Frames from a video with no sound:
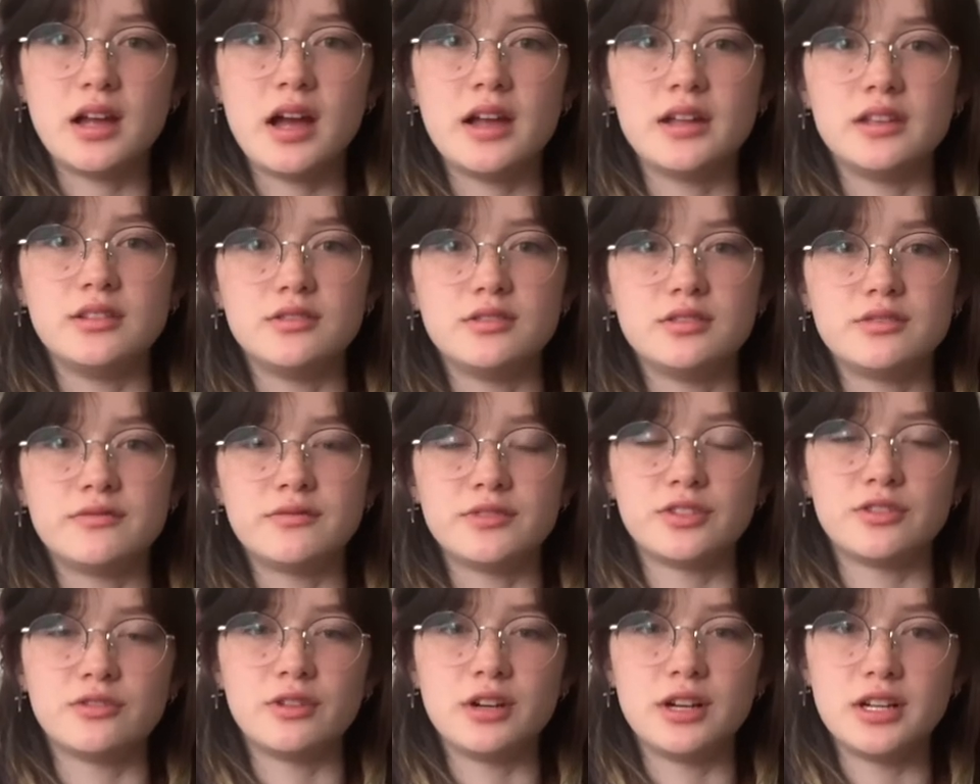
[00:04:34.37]
I used for
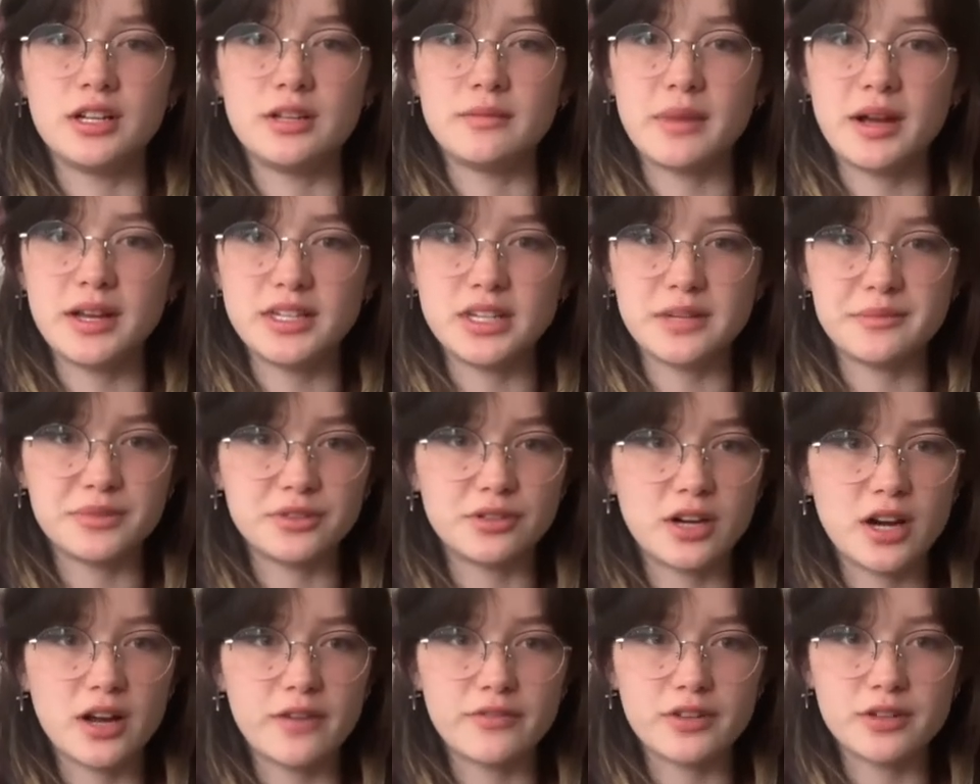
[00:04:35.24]
creating my
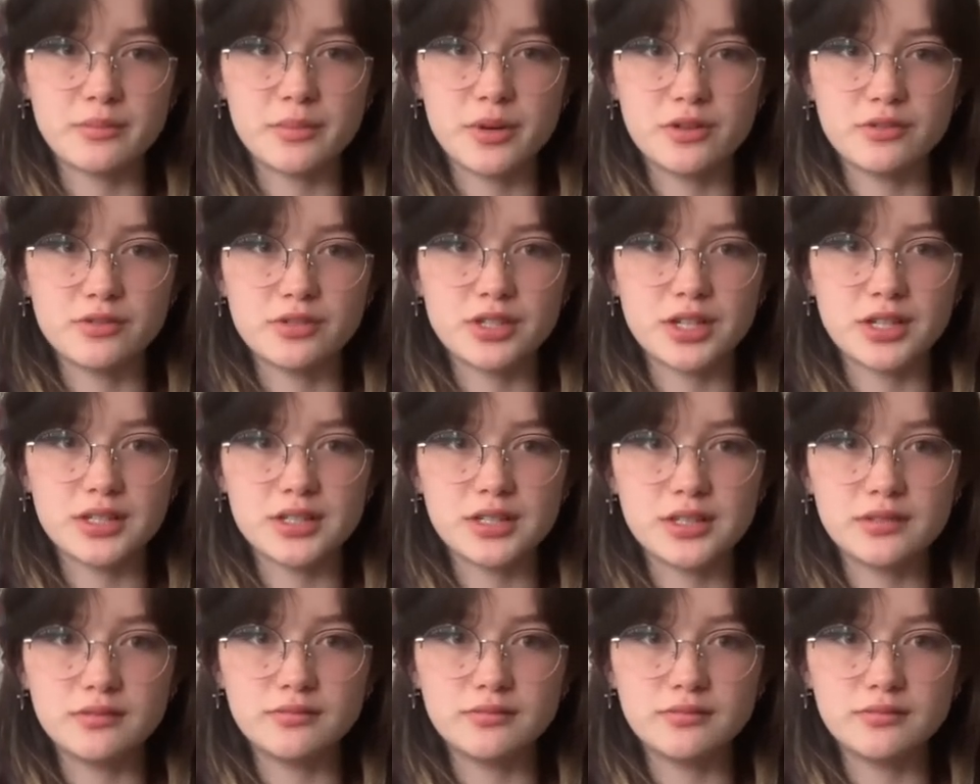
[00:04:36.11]
demographic posters.